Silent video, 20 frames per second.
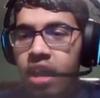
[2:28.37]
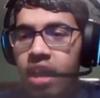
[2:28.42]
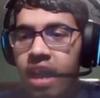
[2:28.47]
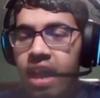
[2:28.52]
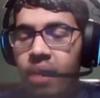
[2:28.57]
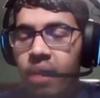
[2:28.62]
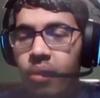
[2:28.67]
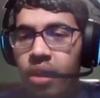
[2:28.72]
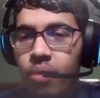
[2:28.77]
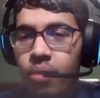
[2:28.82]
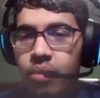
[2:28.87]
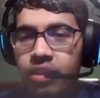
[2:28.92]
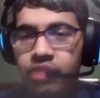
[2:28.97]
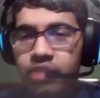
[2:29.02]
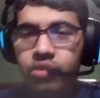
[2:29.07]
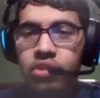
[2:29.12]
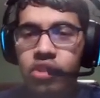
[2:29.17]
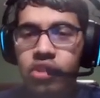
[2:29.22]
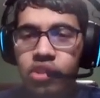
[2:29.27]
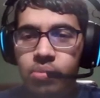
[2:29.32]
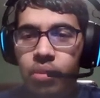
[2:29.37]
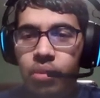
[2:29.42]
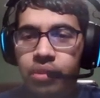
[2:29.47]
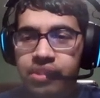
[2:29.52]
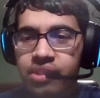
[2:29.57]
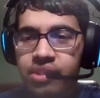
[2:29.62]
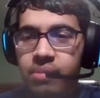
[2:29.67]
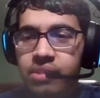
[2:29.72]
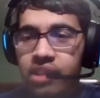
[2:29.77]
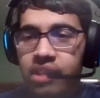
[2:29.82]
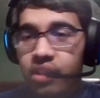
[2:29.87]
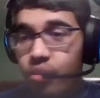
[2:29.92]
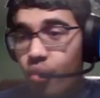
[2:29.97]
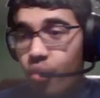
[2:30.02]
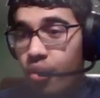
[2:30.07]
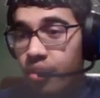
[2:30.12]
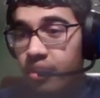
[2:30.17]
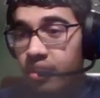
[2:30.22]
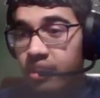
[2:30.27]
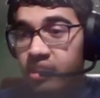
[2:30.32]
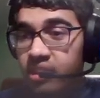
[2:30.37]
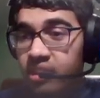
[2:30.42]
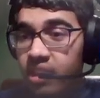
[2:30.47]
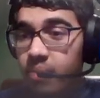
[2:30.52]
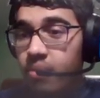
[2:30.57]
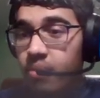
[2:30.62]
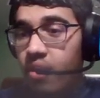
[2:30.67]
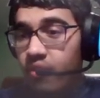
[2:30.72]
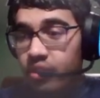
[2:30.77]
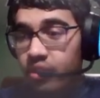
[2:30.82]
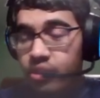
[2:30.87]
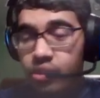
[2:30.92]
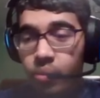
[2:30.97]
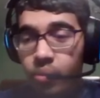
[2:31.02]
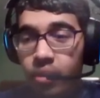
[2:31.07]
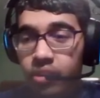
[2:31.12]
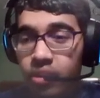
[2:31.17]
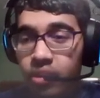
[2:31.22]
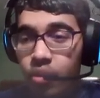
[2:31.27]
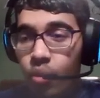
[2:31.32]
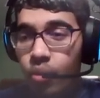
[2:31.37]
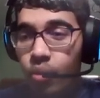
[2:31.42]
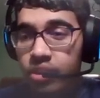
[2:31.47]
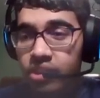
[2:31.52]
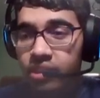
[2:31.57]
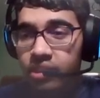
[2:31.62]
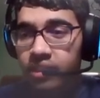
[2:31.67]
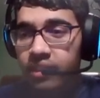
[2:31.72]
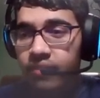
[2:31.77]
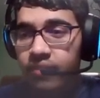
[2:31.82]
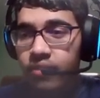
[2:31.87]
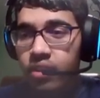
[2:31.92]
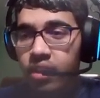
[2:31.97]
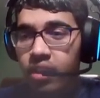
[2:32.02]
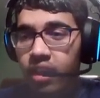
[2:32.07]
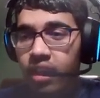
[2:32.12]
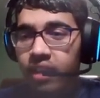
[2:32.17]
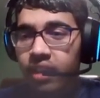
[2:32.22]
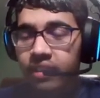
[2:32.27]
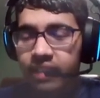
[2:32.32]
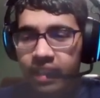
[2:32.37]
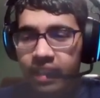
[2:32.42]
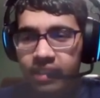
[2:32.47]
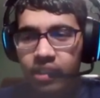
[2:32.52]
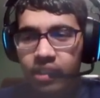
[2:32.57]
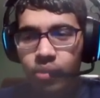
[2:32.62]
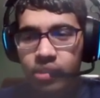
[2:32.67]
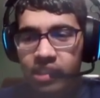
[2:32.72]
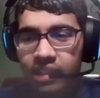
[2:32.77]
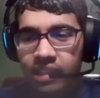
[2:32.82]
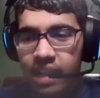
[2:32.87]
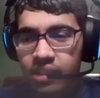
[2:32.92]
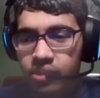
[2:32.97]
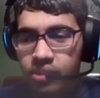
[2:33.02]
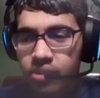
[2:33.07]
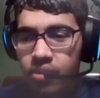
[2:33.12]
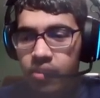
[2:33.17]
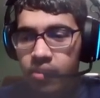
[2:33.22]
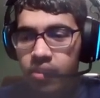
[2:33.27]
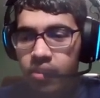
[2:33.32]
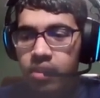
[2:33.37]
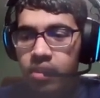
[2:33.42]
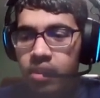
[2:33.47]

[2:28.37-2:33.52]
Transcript: And what I realized with this Molde team is that they're a good team. They obviously won the Norwegian League, I think it was last year.